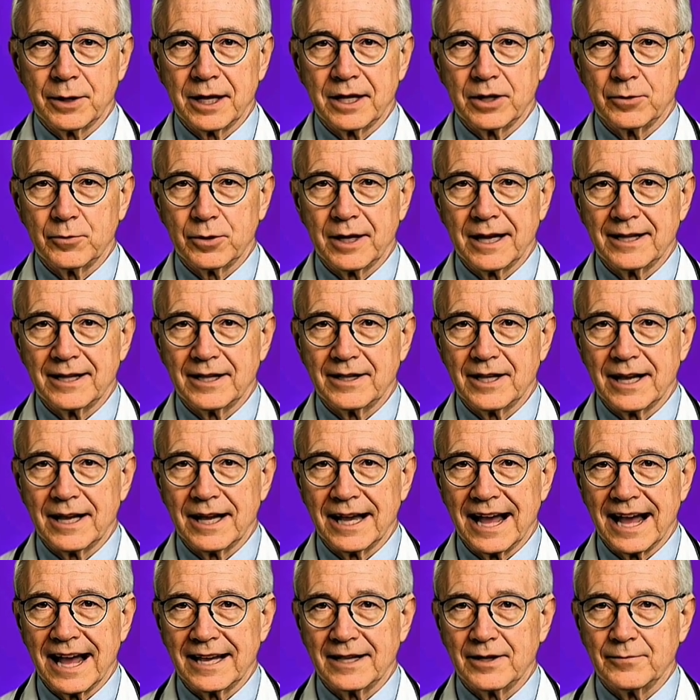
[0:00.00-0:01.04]
or
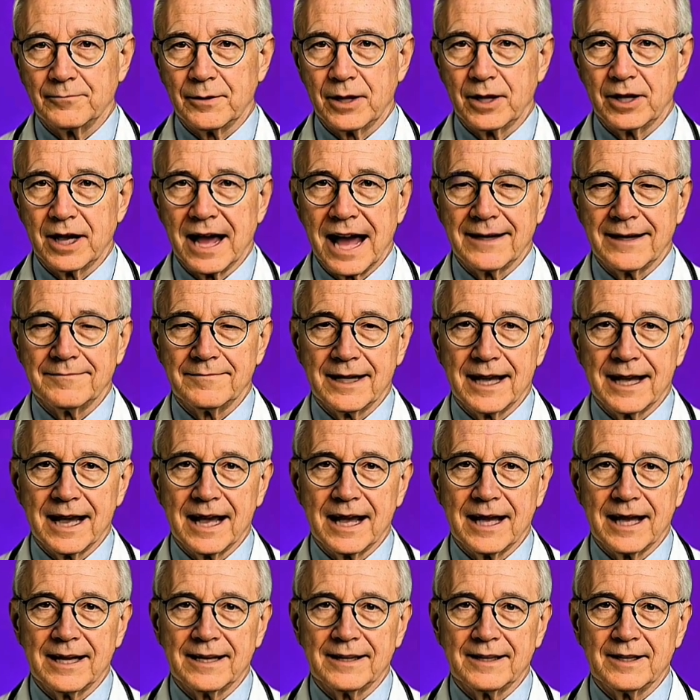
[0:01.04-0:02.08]
anxious.
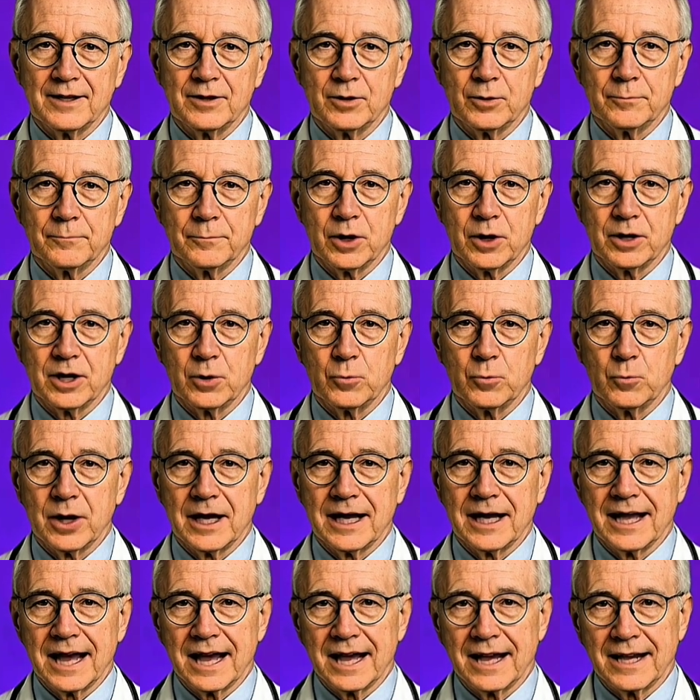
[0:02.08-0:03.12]
You have vivid,
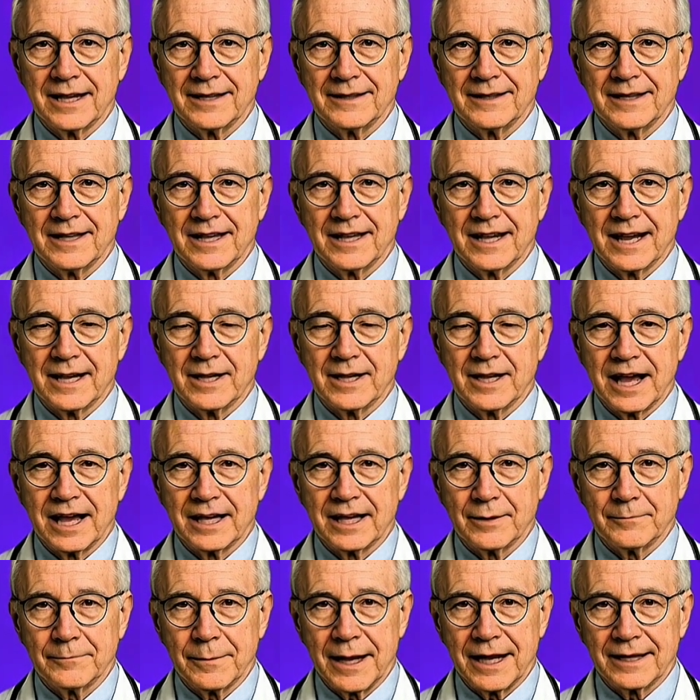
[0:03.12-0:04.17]
sometimes
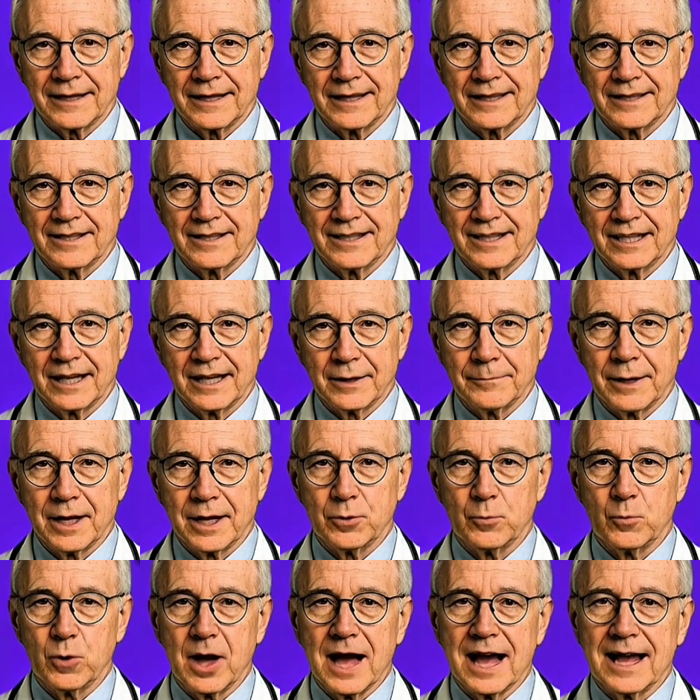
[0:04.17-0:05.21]
disturbing dreams.
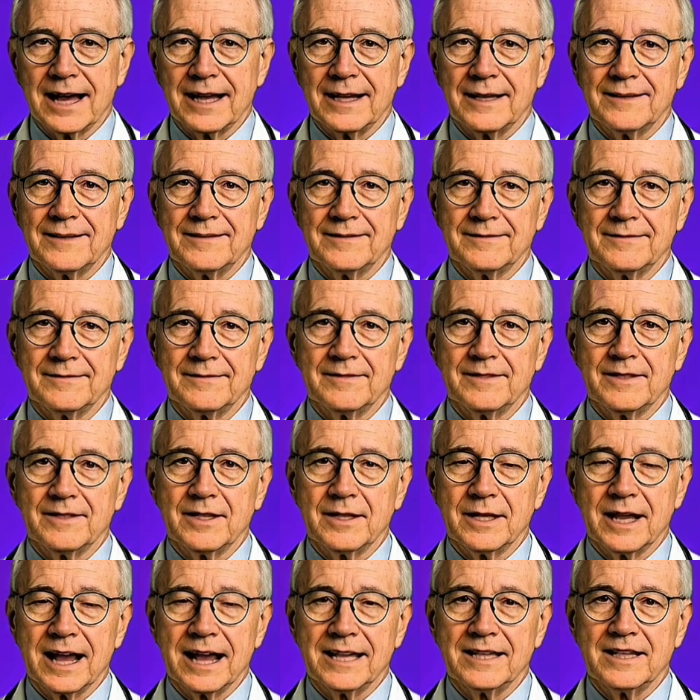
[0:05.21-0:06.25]
Or you
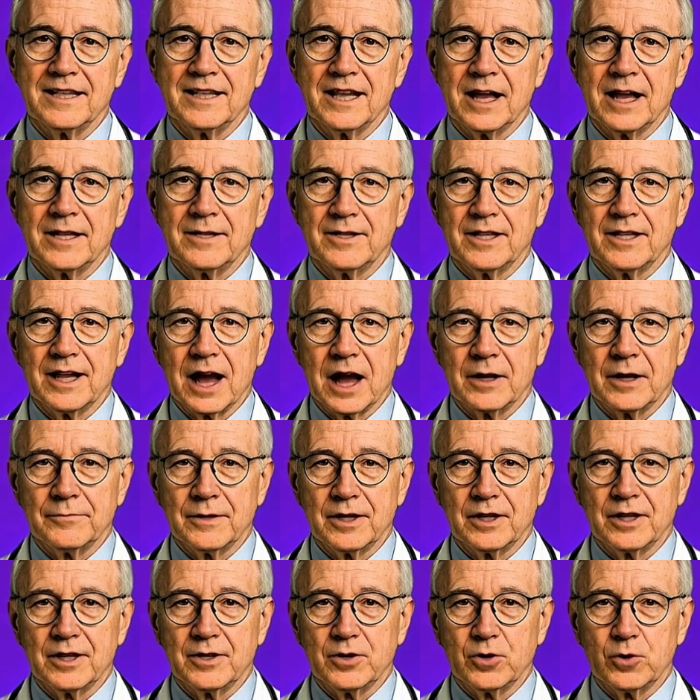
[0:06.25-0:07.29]
toss and turn
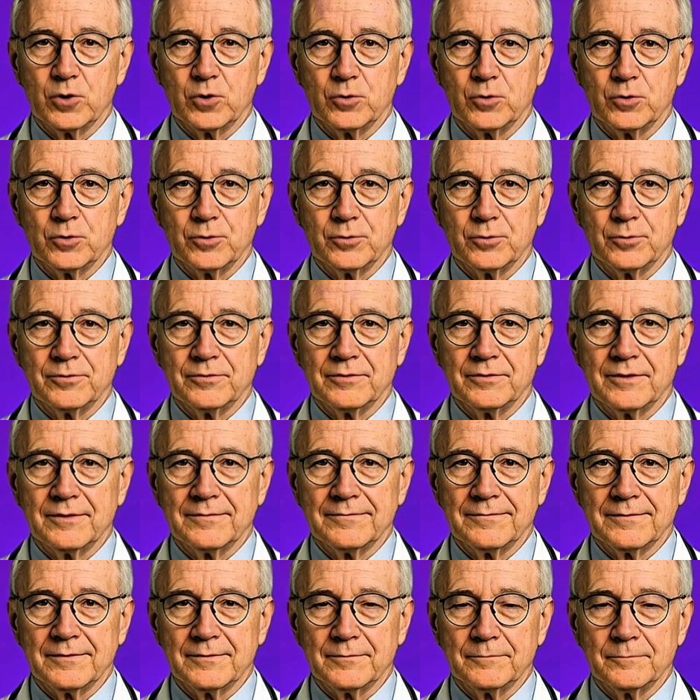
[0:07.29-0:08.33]
for the rest of the
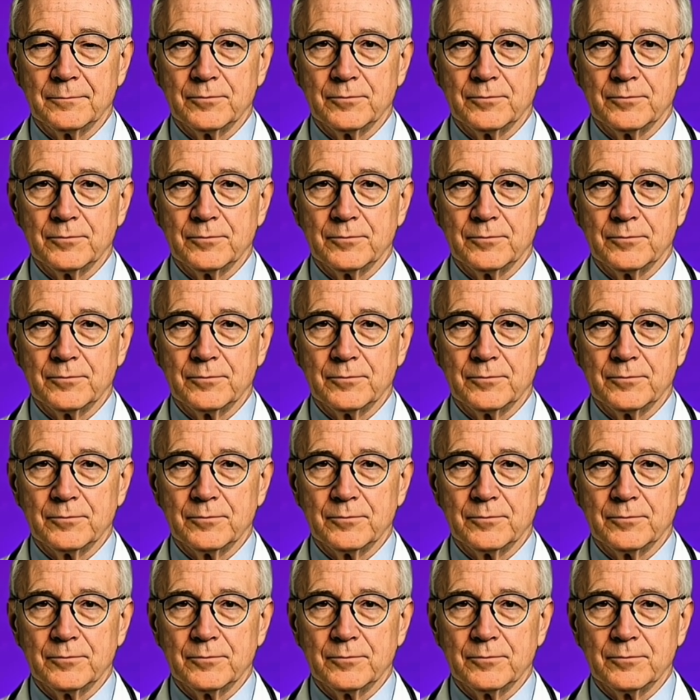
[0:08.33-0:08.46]
night.